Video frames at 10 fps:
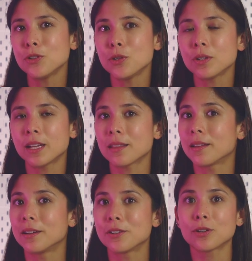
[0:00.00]
if you don't get
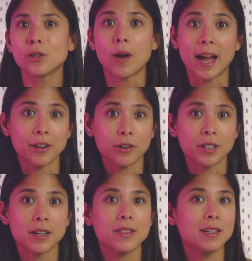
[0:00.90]
the underglow
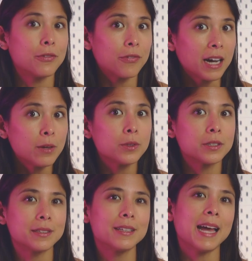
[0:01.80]
add-on, the Defy
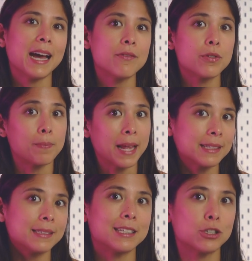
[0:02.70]
will still have the
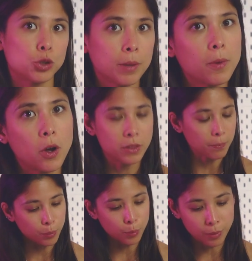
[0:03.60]
plastic strip on
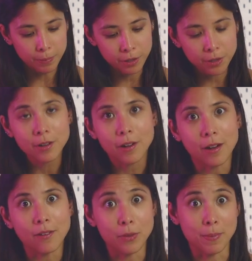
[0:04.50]
the perimeter
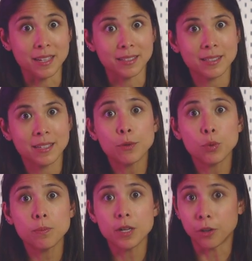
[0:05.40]
of the base. It
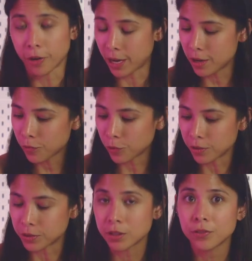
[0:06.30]
will be gray
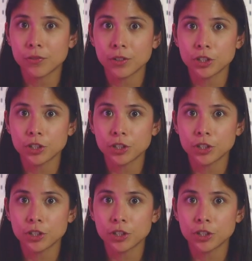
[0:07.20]
for the silver